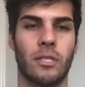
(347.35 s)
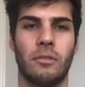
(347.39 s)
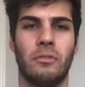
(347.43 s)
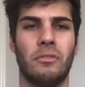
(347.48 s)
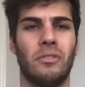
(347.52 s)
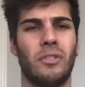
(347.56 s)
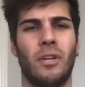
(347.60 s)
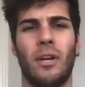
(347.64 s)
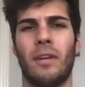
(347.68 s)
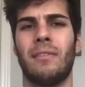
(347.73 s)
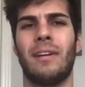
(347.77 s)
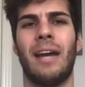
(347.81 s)
You're
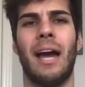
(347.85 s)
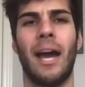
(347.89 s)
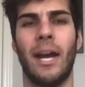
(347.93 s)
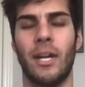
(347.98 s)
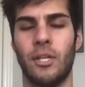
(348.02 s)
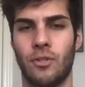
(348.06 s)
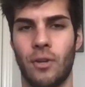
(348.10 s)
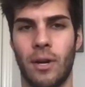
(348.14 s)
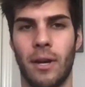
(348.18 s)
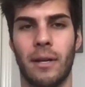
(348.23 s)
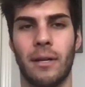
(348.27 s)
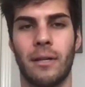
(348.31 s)
not even
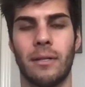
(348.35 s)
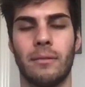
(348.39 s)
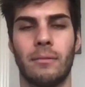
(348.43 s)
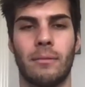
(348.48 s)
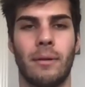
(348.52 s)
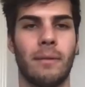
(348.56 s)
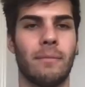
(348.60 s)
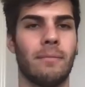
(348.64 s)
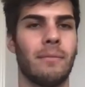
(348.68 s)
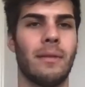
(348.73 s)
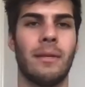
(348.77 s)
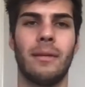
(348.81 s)
hydrated,
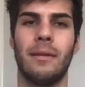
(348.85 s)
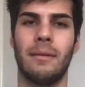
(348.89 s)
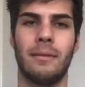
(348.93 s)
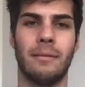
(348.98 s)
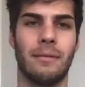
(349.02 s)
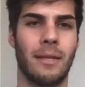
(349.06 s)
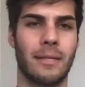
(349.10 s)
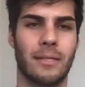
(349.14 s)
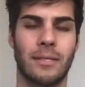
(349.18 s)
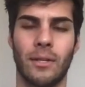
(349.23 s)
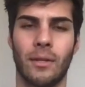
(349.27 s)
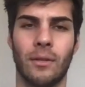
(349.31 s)
right?
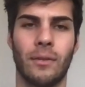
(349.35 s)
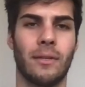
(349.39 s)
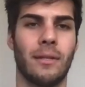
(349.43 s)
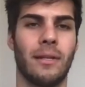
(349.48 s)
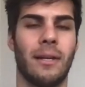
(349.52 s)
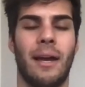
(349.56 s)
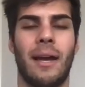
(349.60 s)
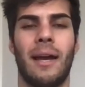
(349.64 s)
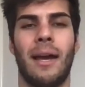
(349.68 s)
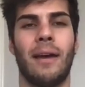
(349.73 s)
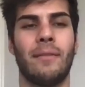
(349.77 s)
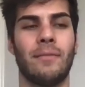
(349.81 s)
That's another thing.
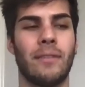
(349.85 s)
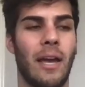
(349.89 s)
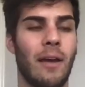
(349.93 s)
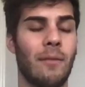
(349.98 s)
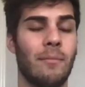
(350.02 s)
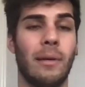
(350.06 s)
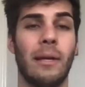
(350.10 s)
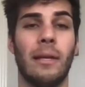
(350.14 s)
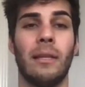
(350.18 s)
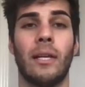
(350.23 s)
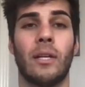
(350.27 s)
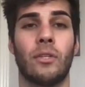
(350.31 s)
I have to have
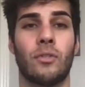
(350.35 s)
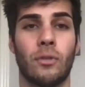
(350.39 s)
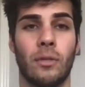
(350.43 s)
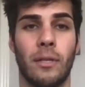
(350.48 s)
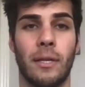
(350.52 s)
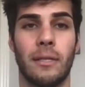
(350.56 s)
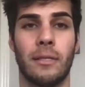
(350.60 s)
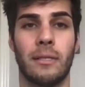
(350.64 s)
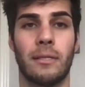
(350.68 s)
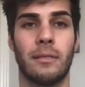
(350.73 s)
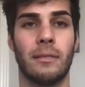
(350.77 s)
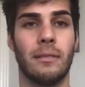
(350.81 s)
my
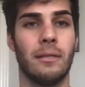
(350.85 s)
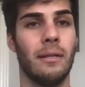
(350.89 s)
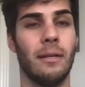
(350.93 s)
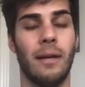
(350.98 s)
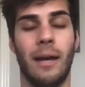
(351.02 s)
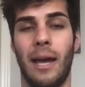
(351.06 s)
electrolytes.